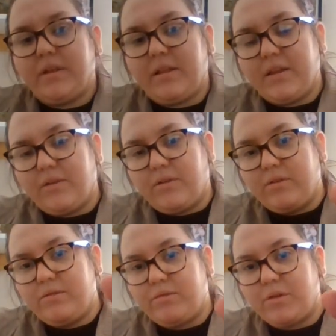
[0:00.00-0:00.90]
a little
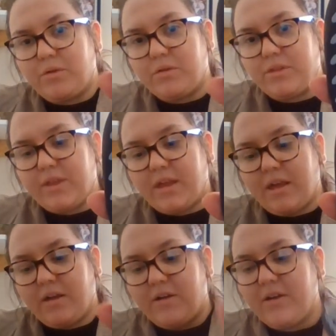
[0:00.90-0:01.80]
recorder thing
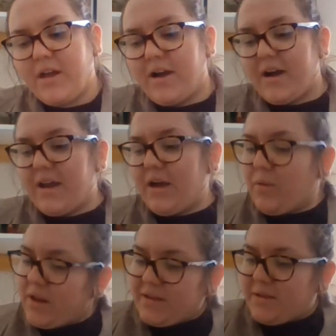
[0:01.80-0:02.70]
here, and I
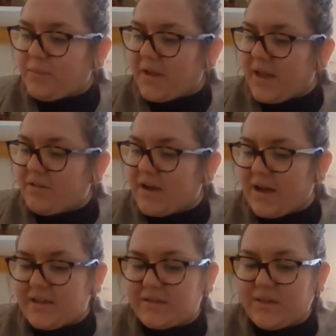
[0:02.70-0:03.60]
wanted to play you
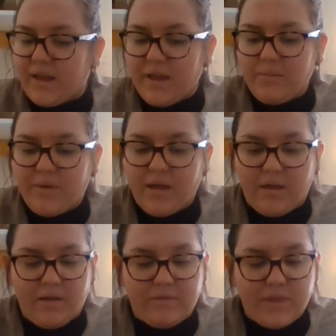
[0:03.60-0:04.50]
guys some
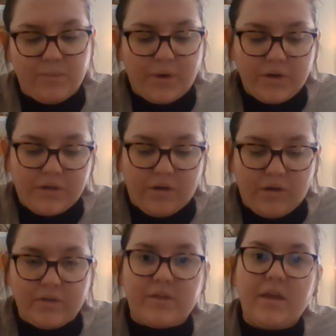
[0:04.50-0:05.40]
of the bird call
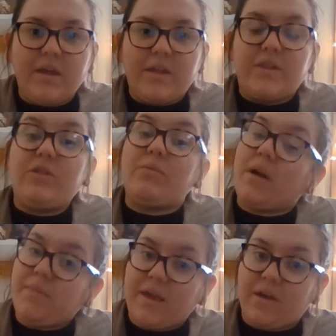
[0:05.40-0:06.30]
be hearing in your
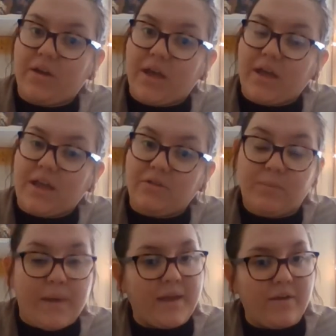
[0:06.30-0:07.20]
backyard since we
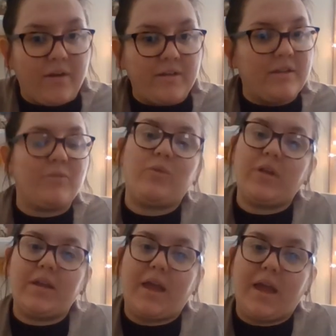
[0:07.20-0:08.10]
really can't
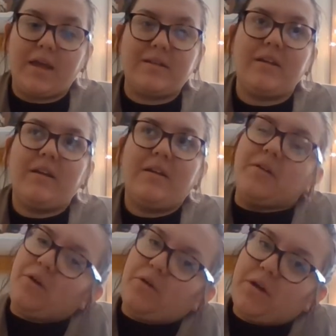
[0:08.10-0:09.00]
go anywhere during
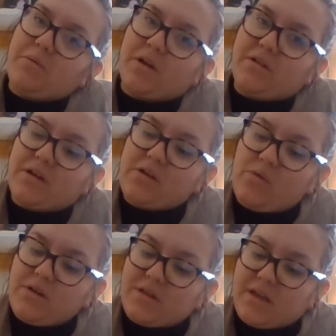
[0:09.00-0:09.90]
quarantine.
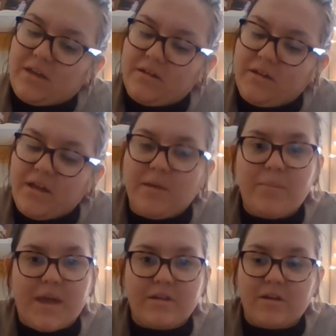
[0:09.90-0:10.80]
Backyard birding is a
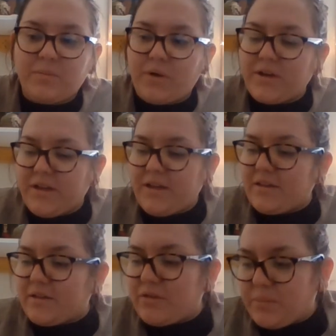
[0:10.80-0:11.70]
super
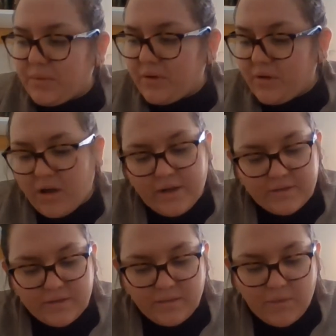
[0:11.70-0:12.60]
awesome option.
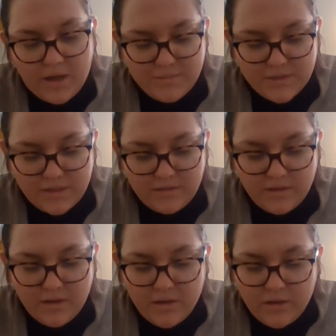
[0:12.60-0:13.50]

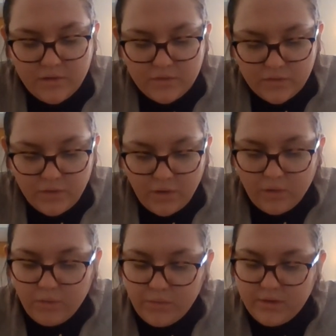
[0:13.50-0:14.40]
So let's
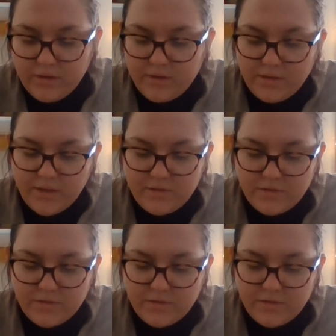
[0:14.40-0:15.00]
start.